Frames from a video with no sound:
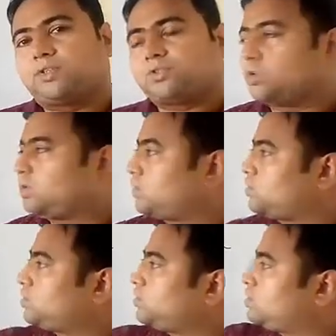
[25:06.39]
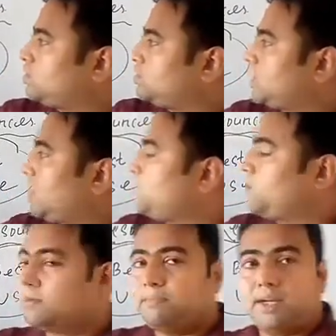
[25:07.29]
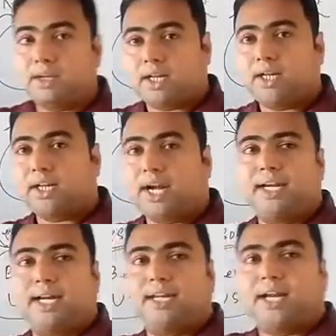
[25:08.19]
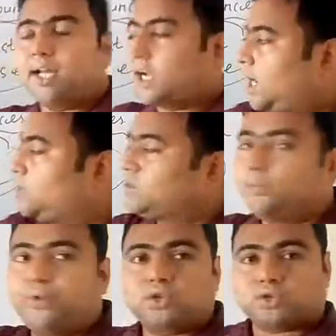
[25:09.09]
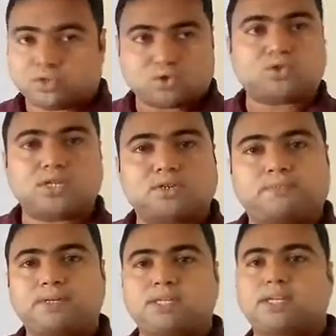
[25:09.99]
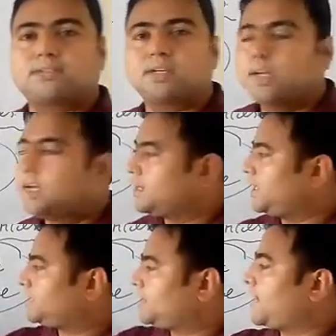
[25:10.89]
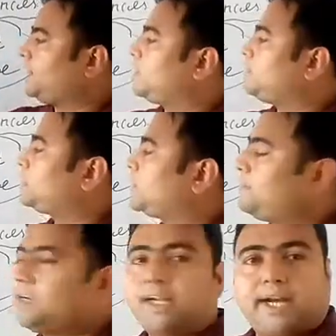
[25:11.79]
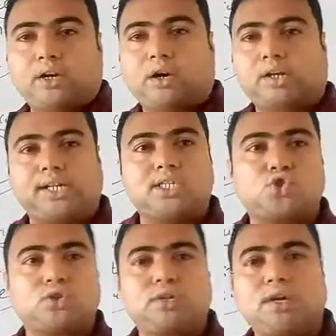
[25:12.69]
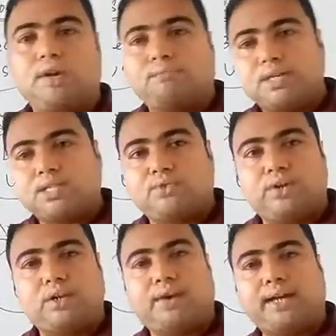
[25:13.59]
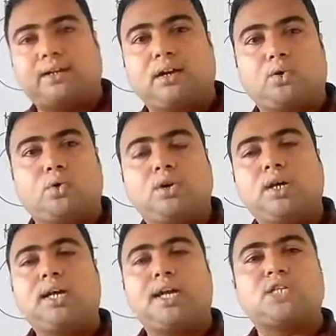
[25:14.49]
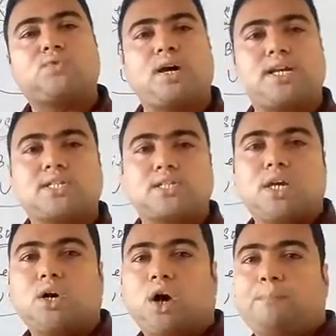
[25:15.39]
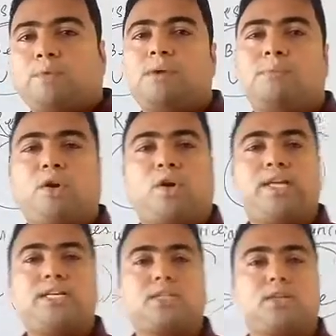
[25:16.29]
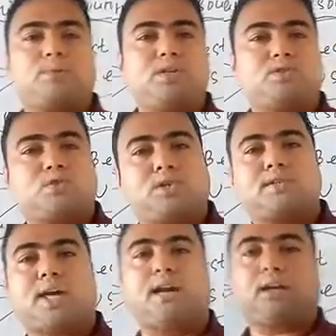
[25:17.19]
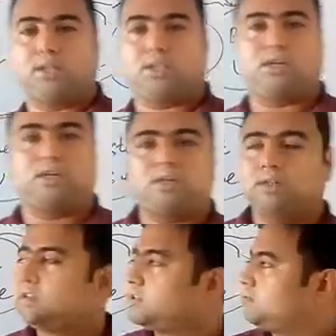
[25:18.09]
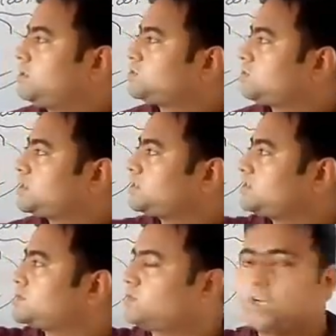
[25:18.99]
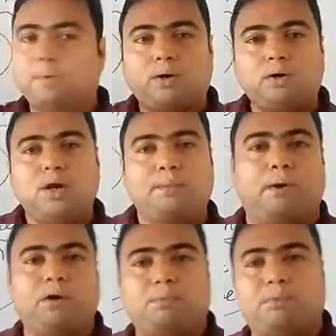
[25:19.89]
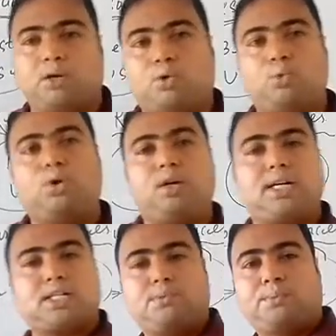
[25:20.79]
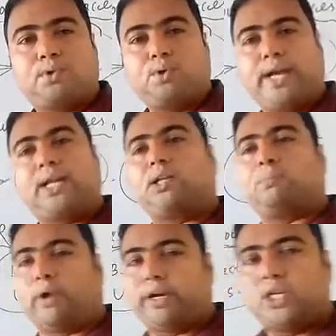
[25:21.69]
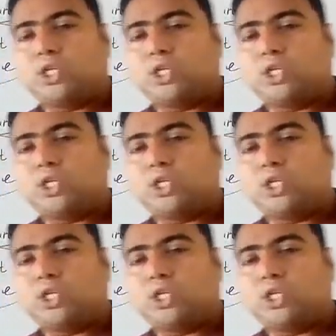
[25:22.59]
So now you are getting an idea regarding how the various resources of business like land, labor, capital and organization plays a very vital role as far as optimum utilization of resources are concerned. So students, this is all about point number 2. Let's move to another point.